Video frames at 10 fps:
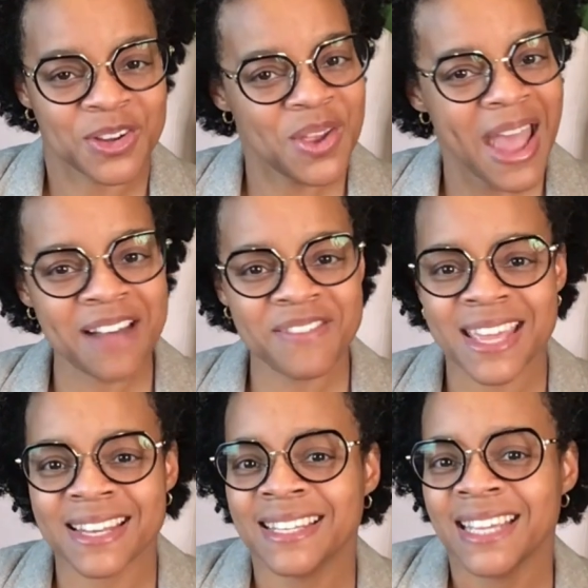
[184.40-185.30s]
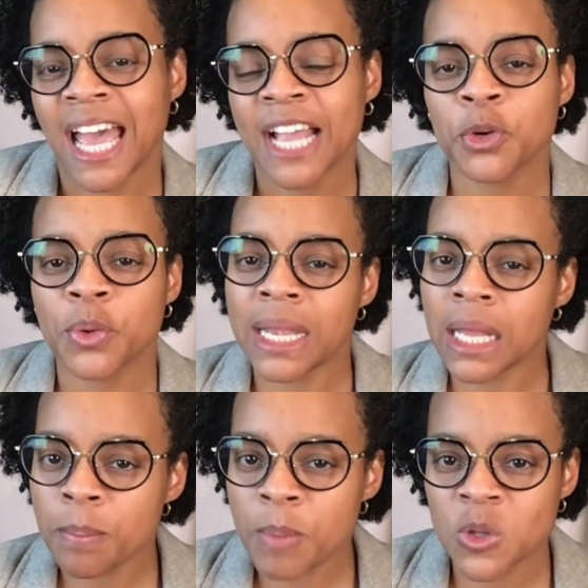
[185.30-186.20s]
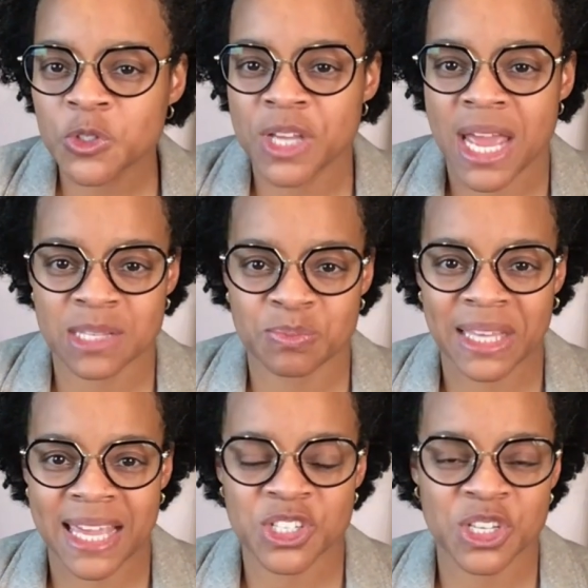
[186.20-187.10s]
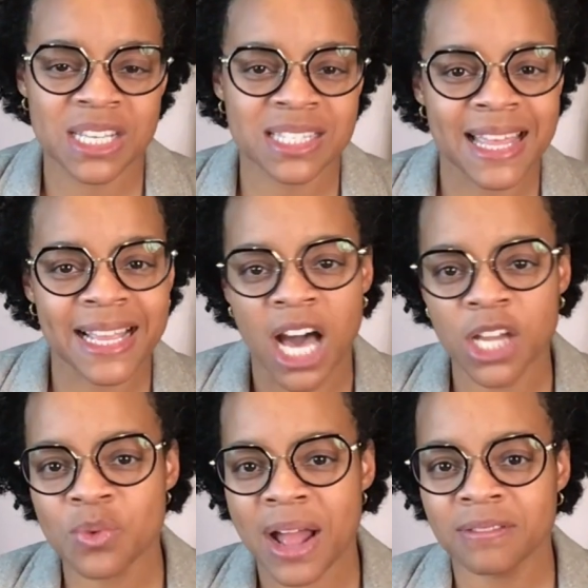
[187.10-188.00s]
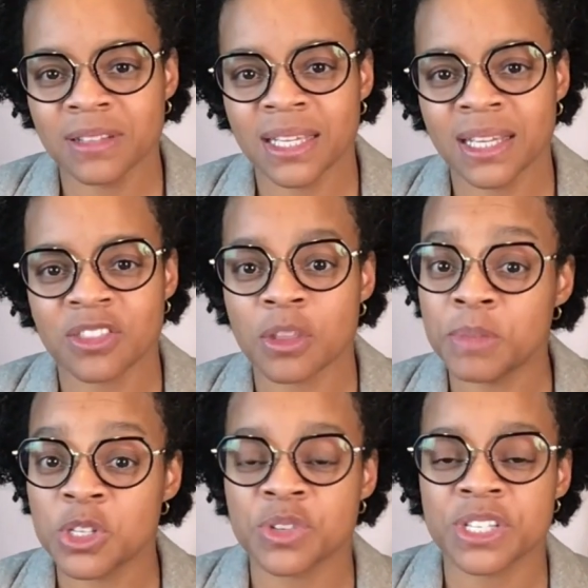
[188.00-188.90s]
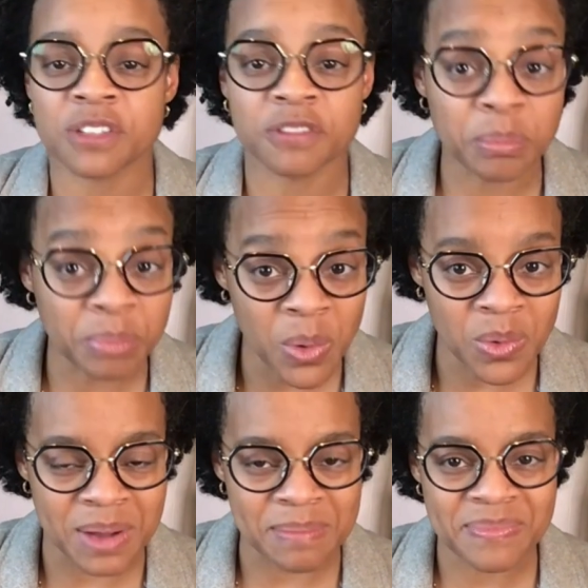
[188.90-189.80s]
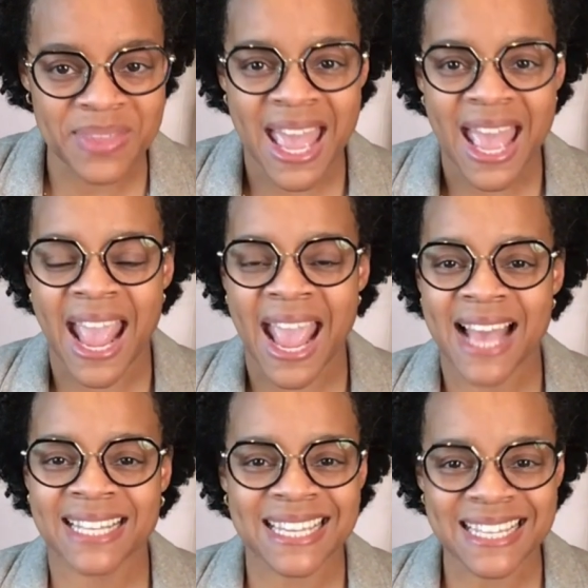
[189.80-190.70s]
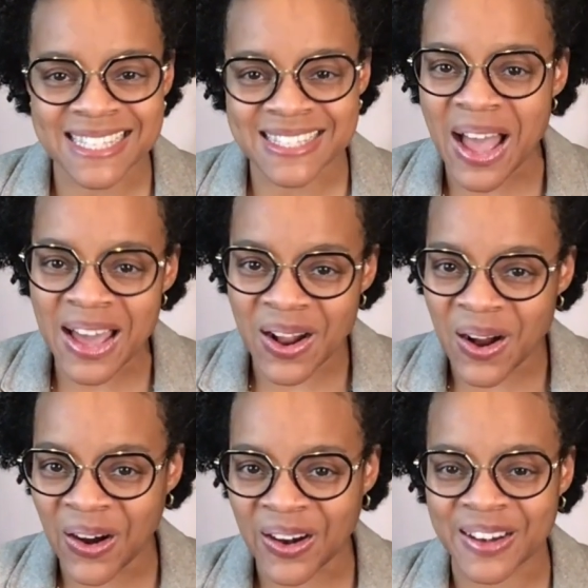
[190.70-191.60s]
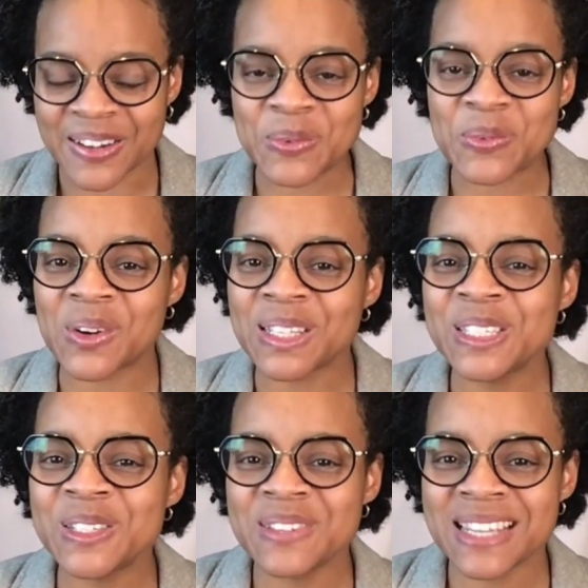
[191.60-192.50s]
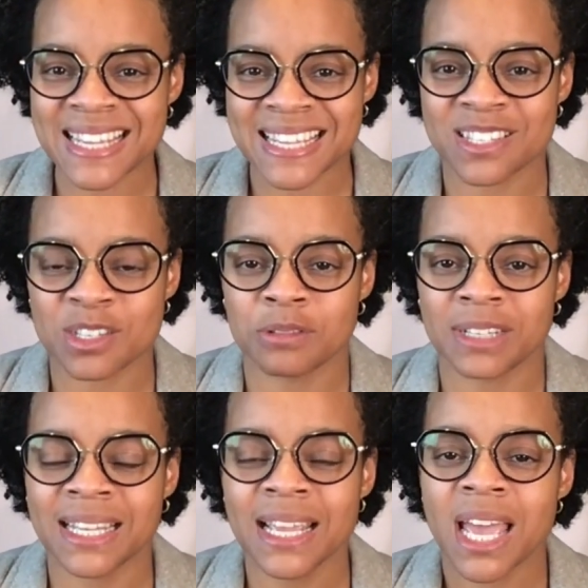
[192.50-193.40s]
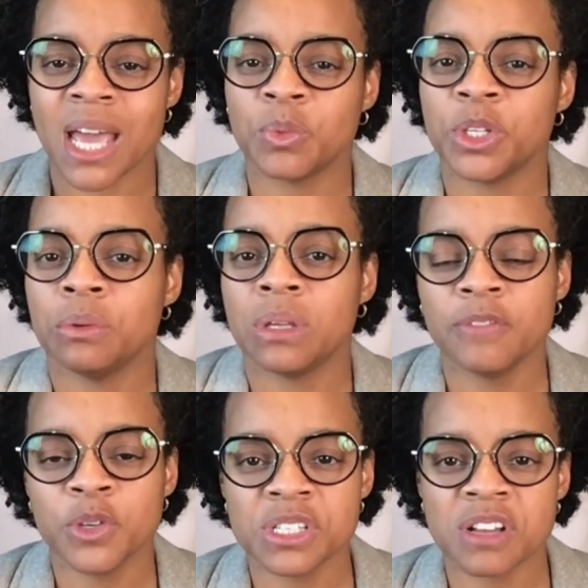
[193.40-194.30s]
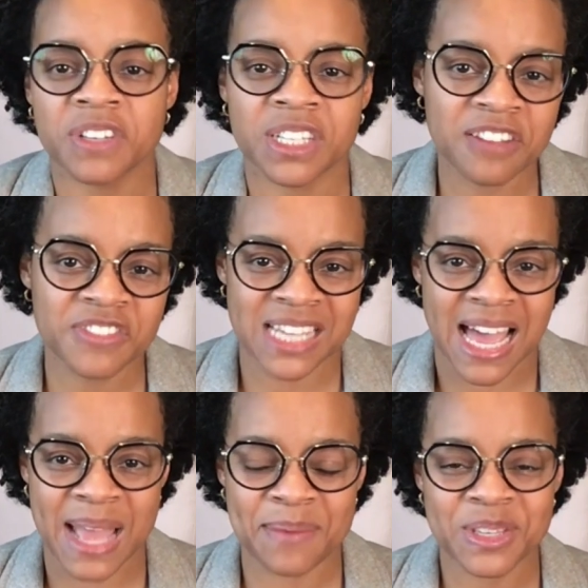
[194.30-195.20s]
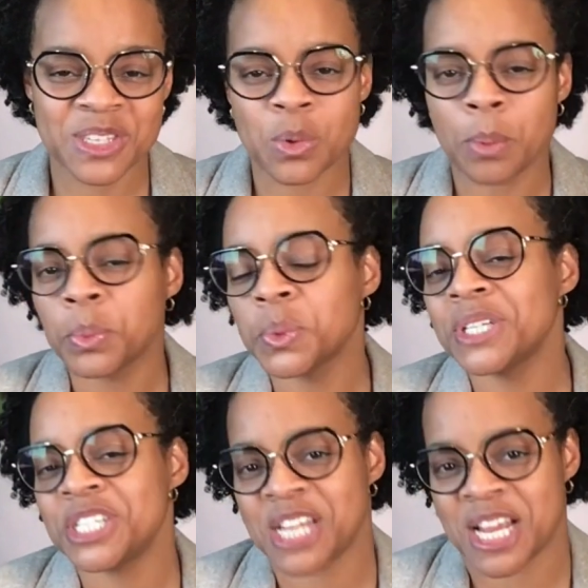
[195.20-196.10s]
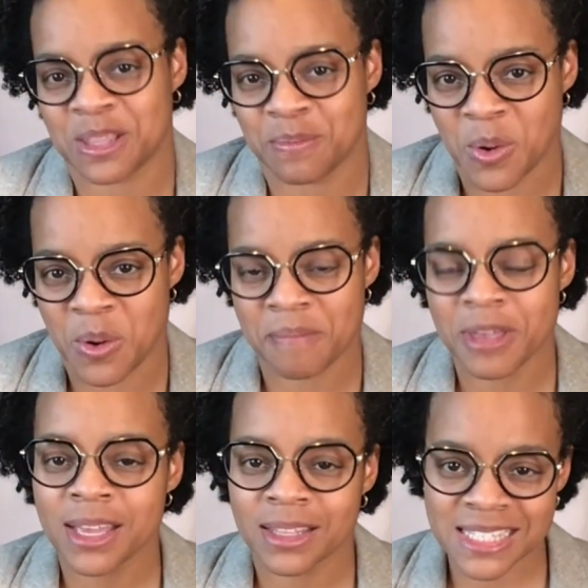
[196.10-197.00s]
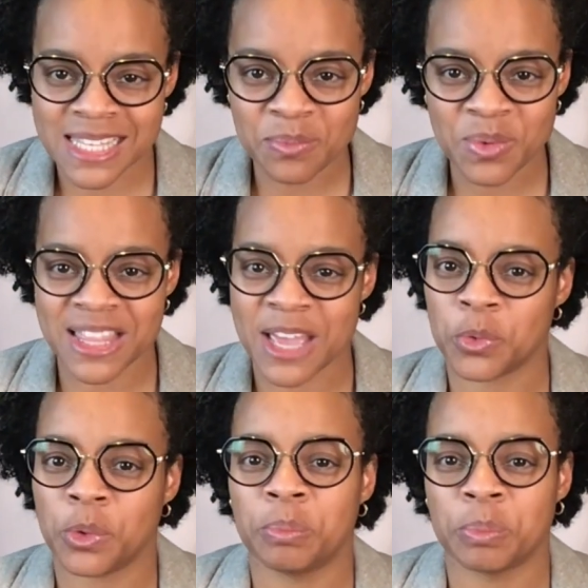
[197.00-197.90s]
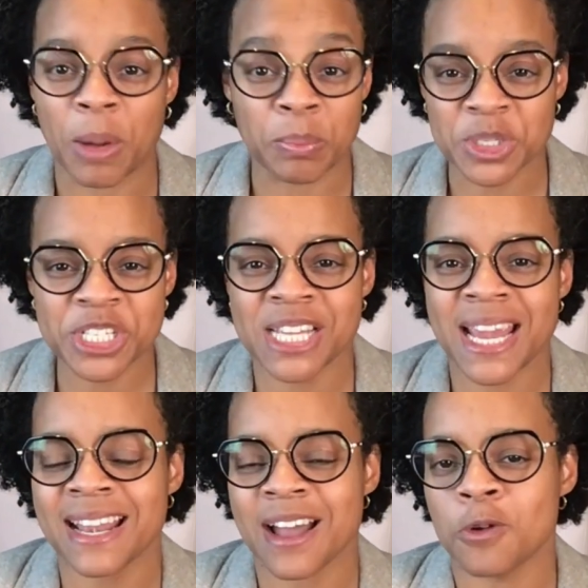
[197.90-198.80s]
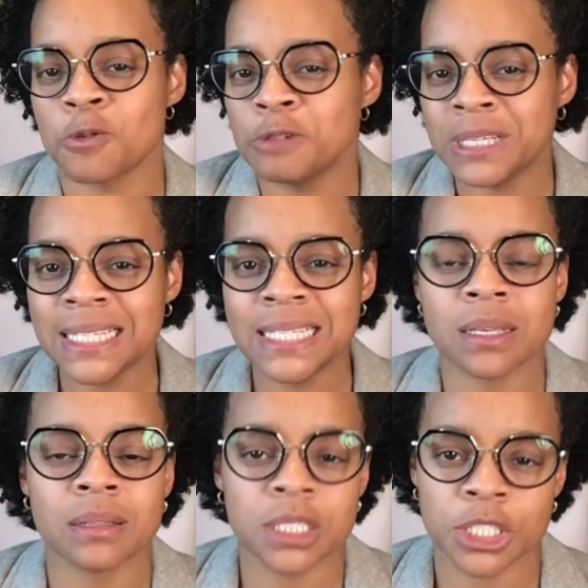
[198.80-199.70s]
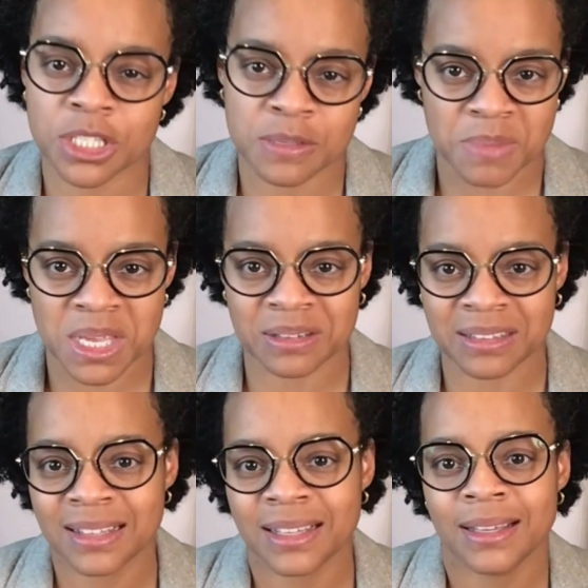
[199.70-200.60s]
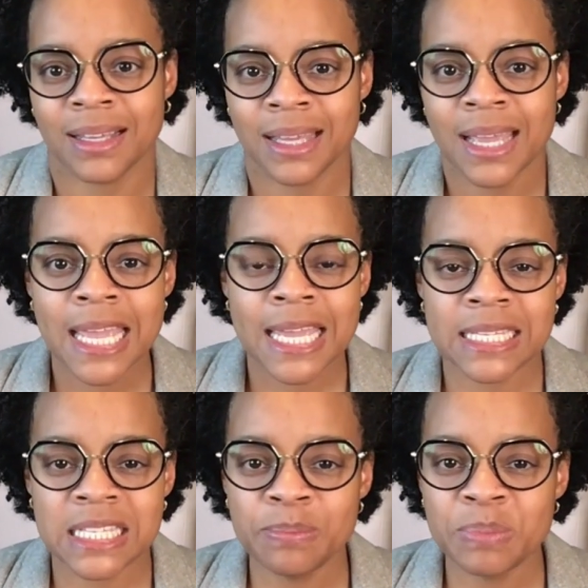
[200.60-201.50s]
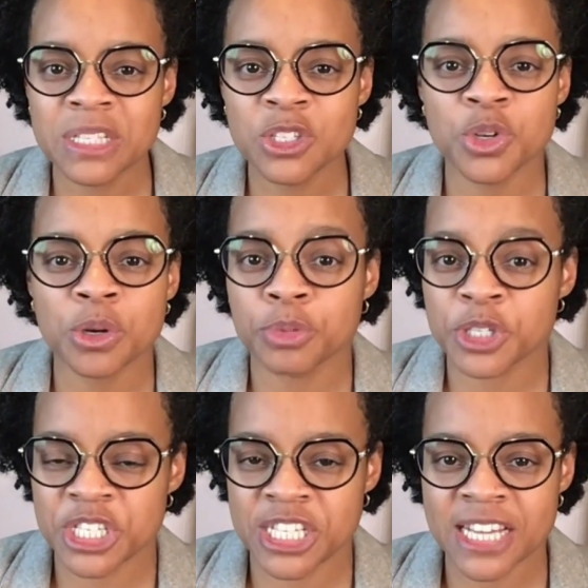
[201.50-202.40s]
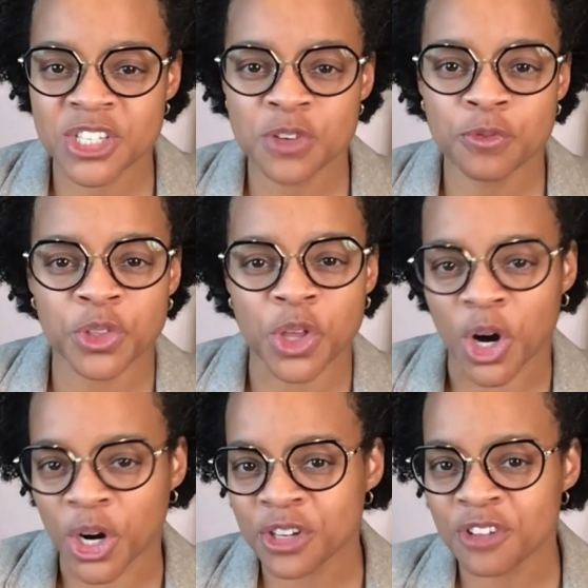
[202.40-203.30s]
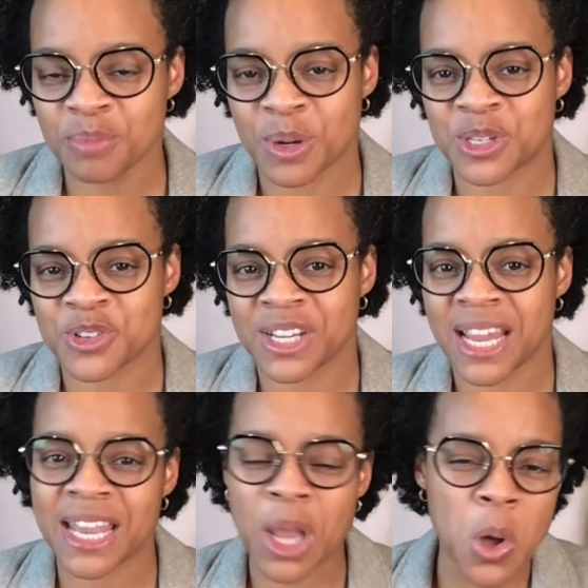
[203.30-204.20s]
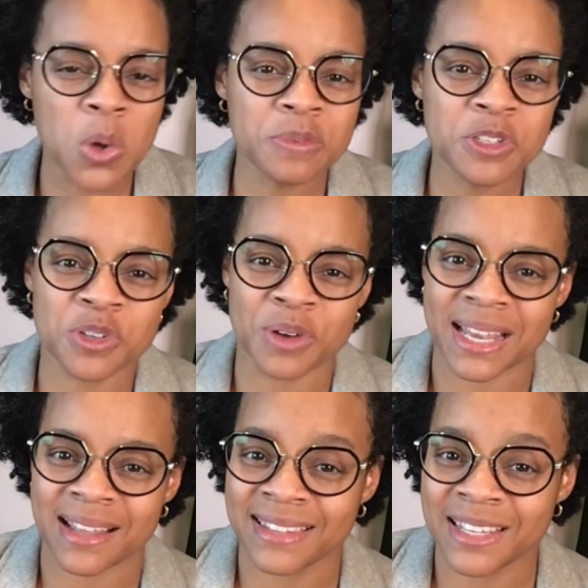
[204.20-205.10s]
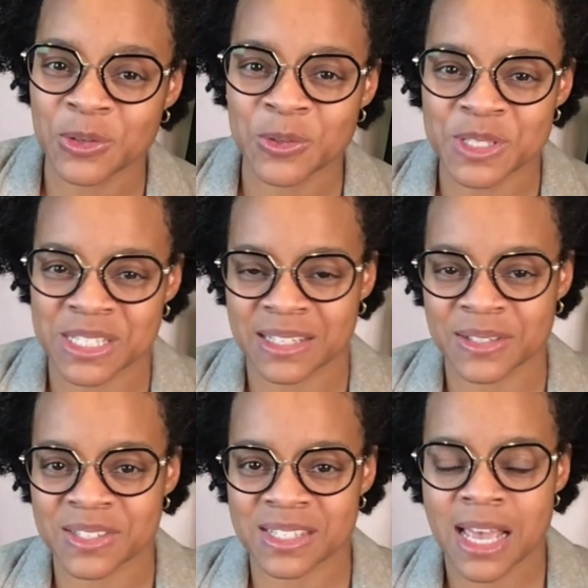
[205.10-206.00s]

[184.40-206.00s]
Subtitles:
you have it. Creating a poetry explication is like unraveling the mysteries of a poem, and it's not hard once you get into it and when you give yourself enough time to appreciate the poem in the same way that you would appreciate a really delicious meal. It deepens your appreciation for the art of poetry and hones your analytical skills.